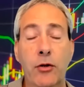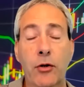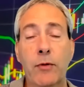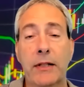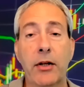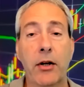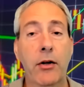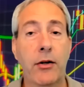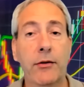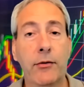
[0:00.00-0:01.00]
good
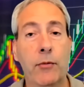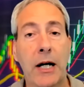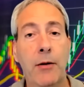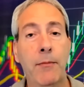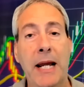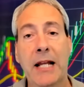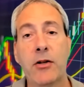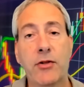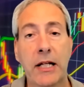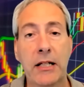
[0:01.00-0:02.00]
returns while
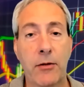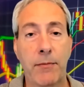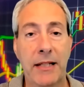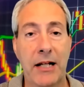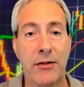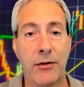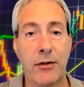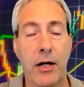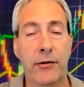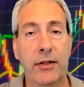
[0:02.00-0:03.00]
managing your potential
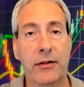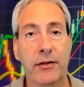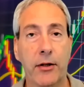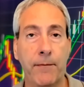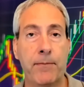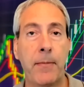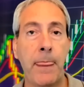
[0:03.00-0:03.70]
losses. So